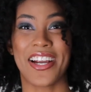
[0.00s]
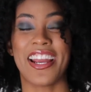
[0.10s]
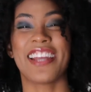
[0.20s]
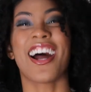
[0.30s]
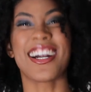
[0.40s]

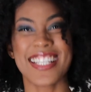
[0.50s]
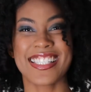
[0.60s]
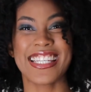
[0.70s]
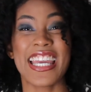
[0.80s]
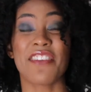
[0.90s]
And
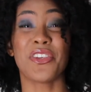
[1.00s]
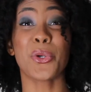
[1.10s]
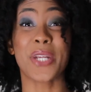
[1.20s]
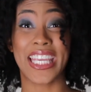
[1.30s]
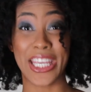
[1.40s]
honestly, if
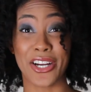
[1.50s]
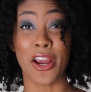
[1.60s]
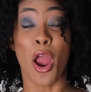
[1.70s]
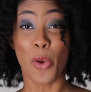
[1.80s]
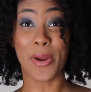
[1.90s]
you're
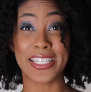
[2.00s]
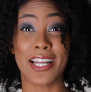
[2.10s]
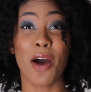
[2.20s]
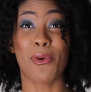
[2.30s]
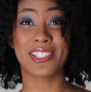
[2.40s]
here right
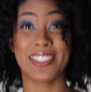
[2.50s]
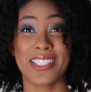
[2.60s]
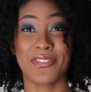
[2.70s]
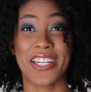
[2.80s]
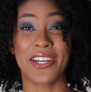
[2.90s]
now watching
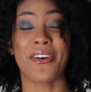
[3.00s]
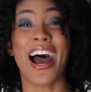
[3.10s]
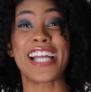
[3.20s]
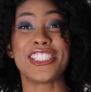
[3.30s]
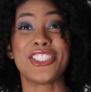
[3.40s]
this video,
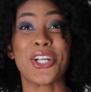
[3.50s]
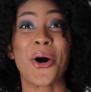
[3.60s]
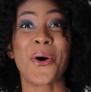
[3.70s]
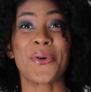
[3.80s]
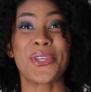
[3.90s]
I
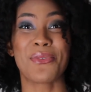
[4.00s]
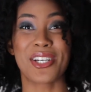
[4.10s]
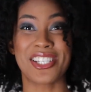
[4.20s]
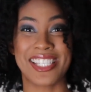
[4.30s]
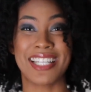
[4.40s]
know you
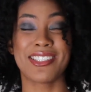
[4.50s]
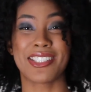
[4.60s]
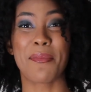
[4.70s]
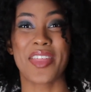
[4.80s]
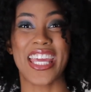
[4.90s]
want to change
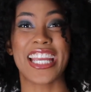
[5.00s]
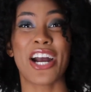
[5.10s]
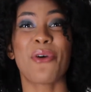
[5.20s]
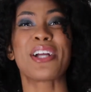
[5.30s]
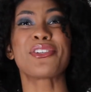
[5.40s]

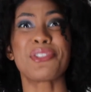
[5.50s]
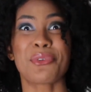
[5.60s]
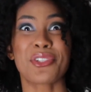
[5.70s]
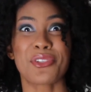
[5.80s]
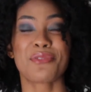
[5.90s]
something, or I know you
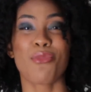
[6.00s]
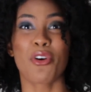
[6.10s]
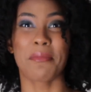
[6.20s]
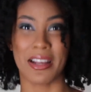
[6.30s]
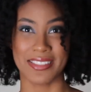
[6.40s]
want to learn
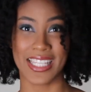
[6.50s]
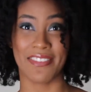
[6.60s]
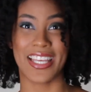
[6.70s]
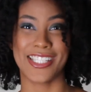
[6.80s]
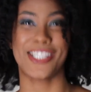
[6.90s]
more about saving.